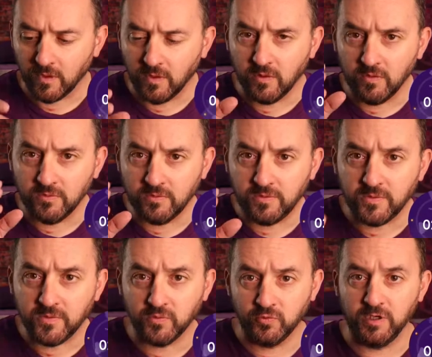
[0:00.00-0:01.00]

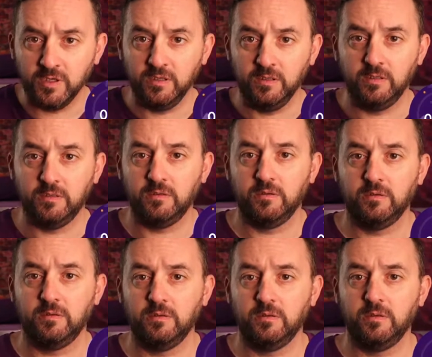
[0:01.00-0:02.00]
3,
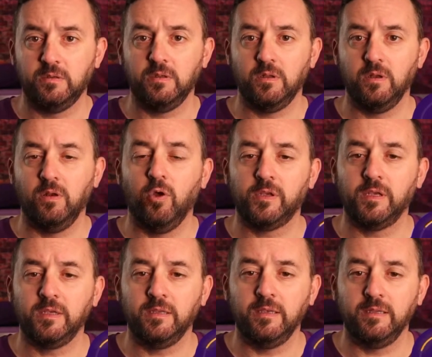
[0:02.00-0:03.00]
locking
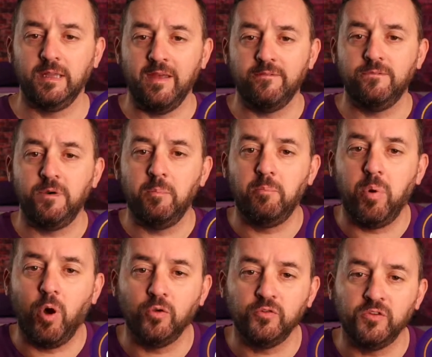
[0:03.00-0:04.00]
in every
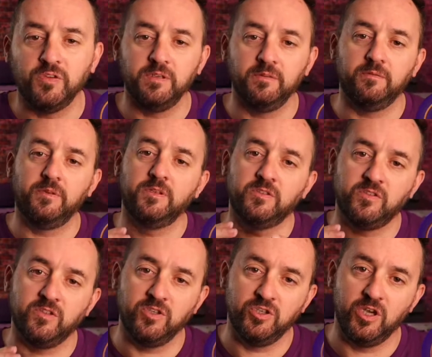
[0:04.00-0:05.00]
positive
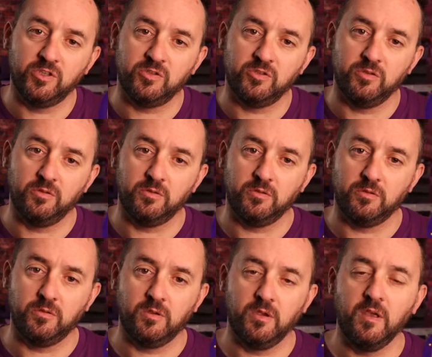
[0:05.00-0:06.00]
suggestion.
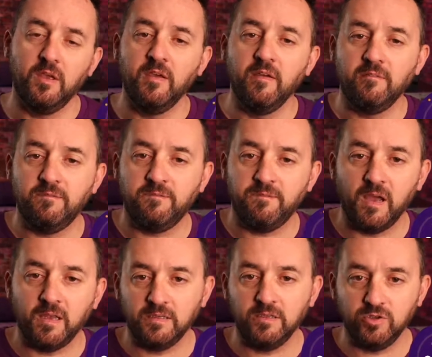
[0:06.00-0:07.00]

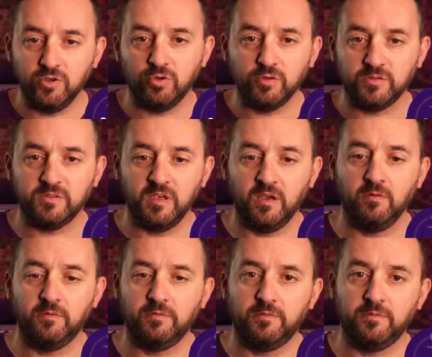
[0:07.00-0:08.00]
Finding
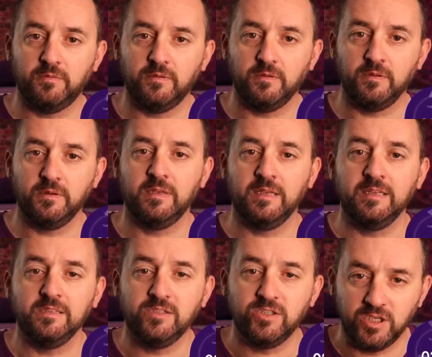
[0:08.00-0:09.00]
yourself
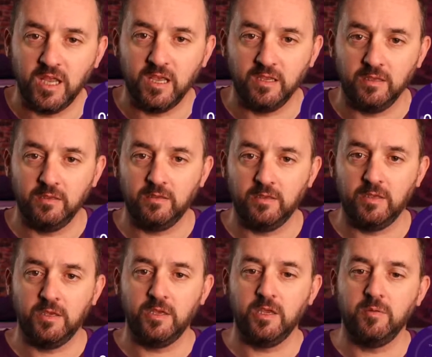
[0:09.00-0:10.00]
each day
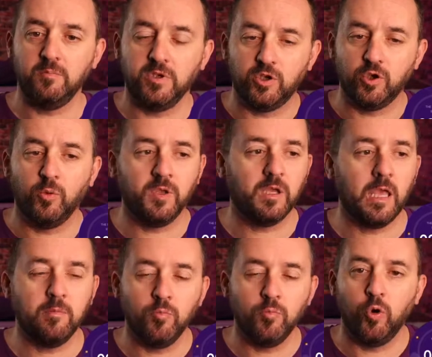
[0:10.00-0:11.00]
becoming a
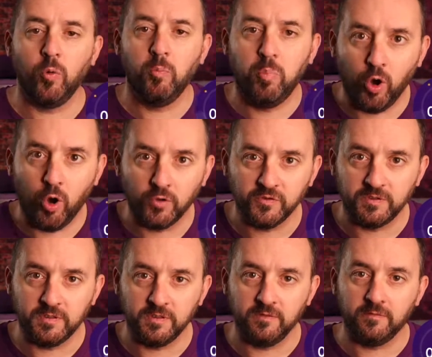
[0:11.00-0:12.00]
more
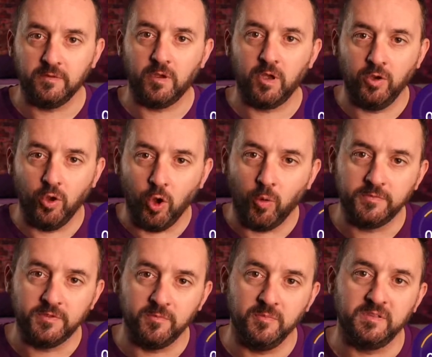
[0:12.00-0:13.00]
positive and
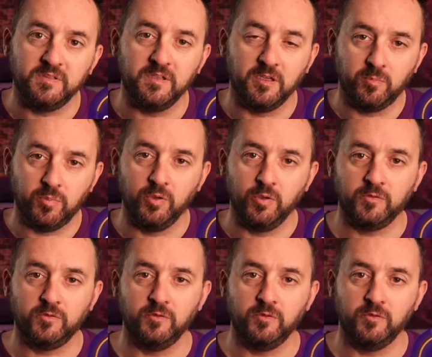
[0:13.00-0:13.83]
optimistic person.